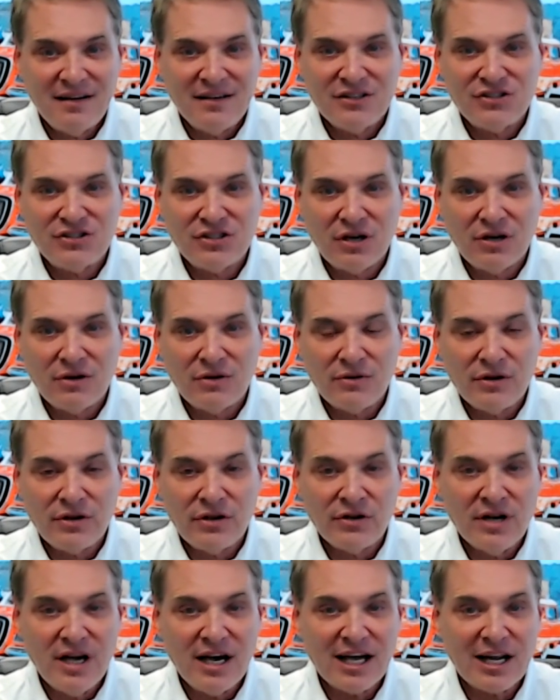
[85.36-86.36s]
So
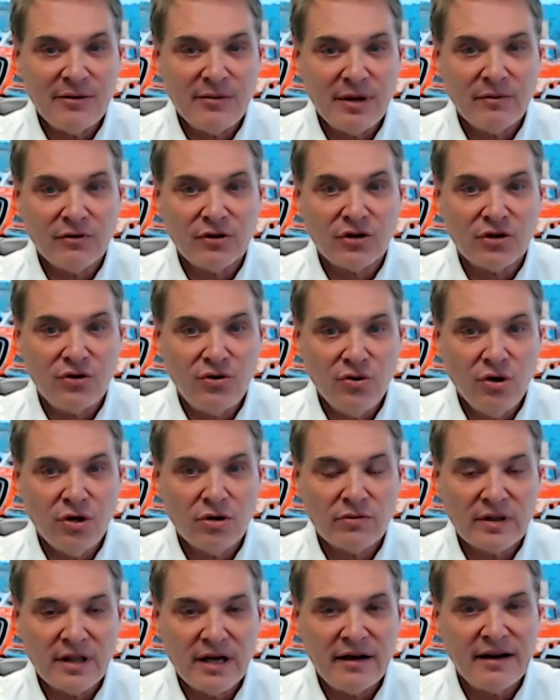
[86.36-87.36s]
you're not going to be able to do
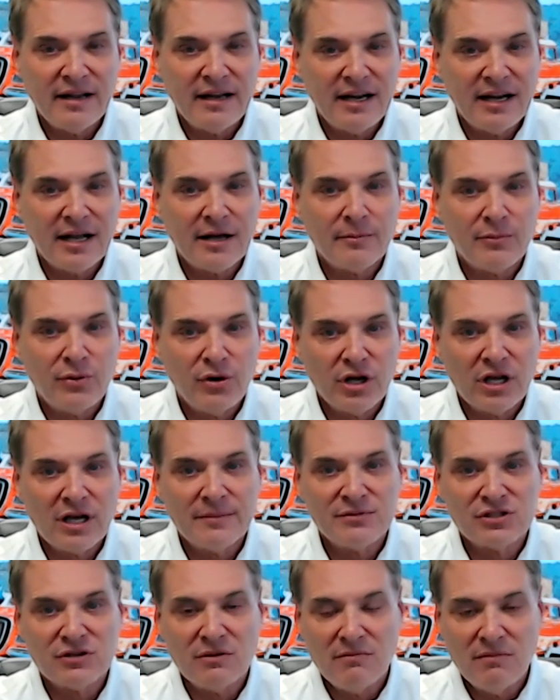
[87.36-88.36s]
it without ending up putting
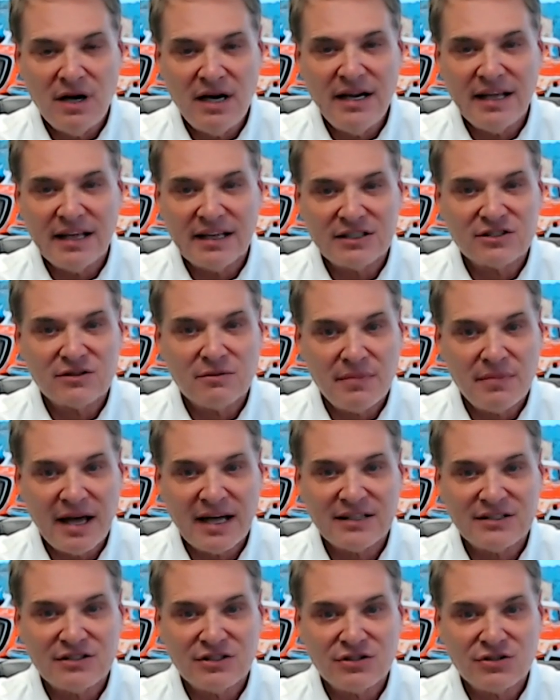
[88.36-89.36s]
up some money in some
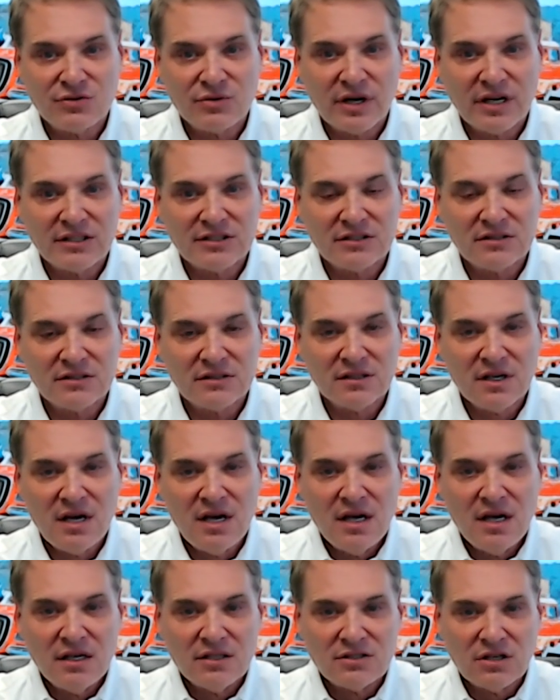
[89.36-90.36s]
bad situations.
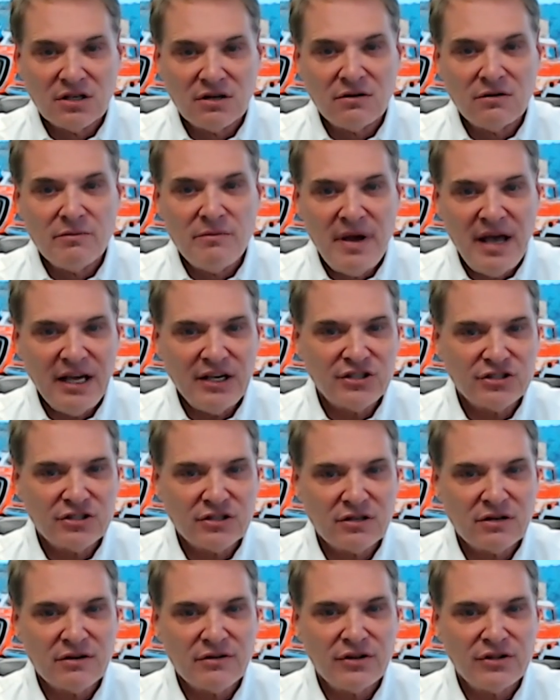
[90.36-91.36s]
So make
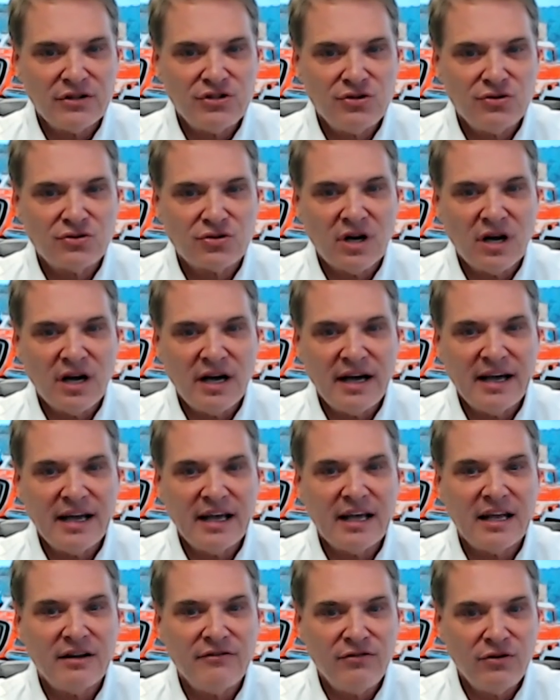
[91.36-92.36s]
sure that you try,
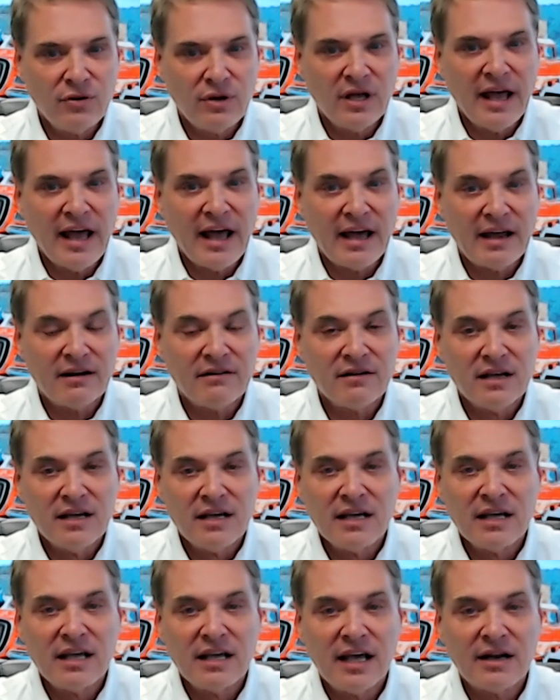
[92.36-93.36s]
if you can,
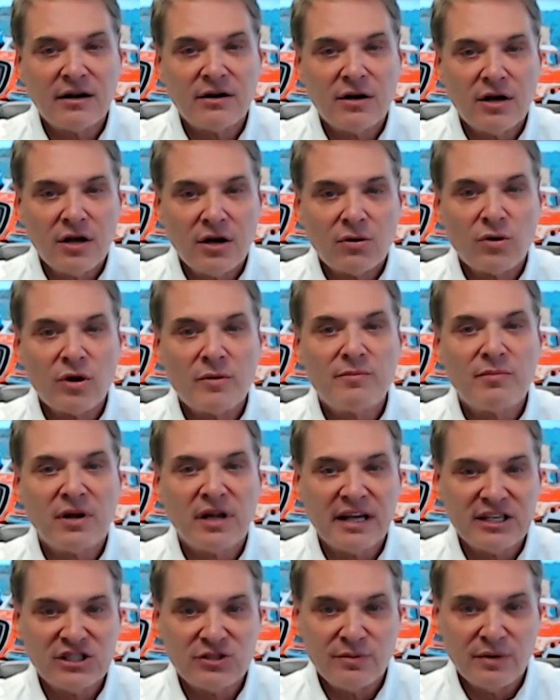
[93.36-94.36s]
get
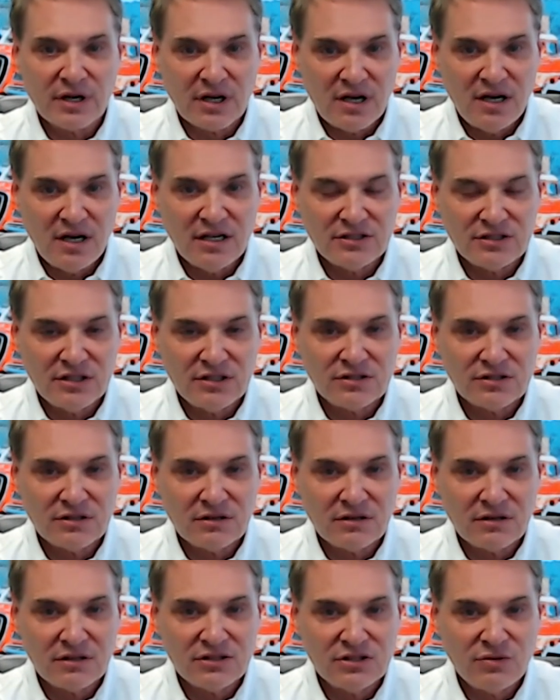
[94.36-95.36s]
replacement cost
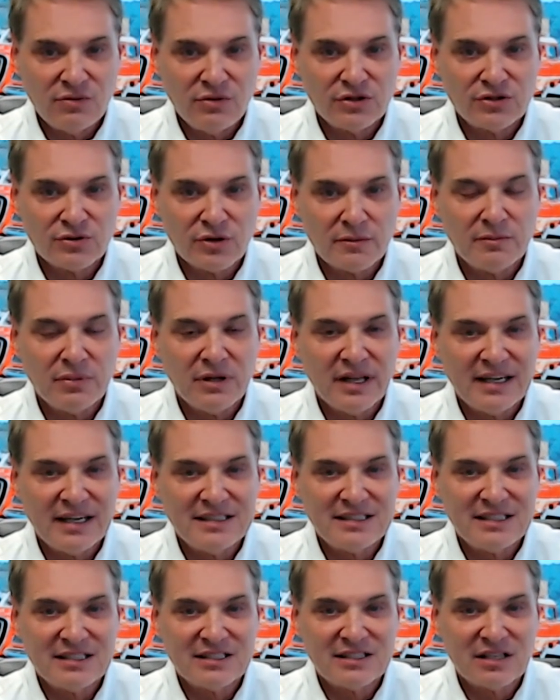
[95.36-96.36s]
insurance, which
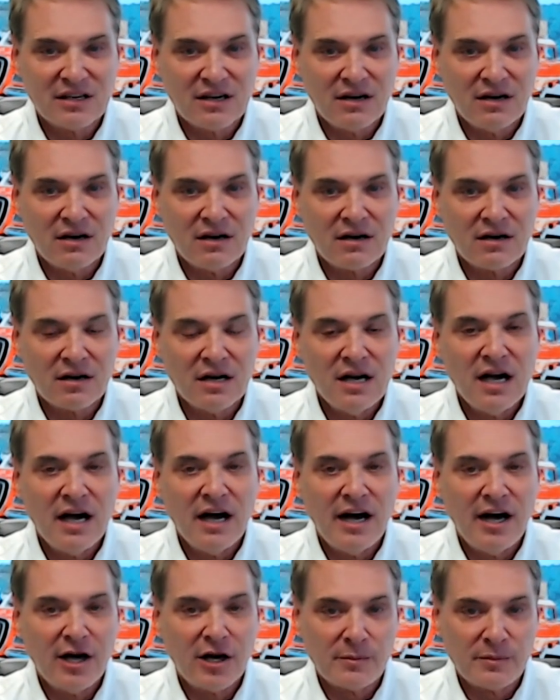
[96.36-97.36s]
replaces the car
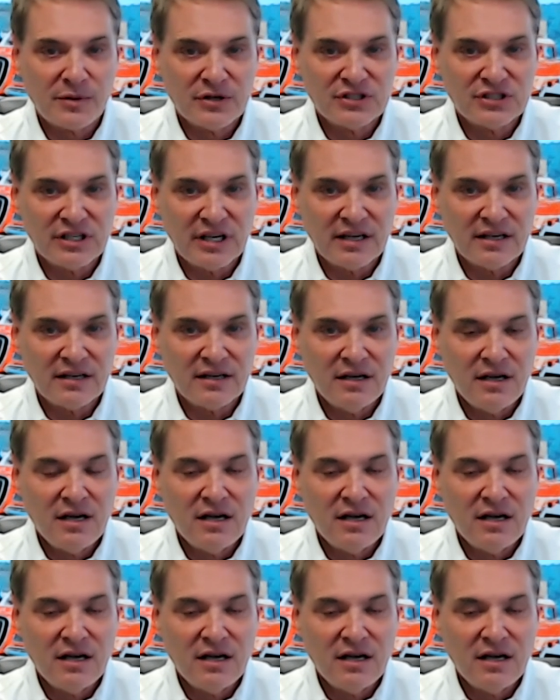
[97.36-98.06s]
100%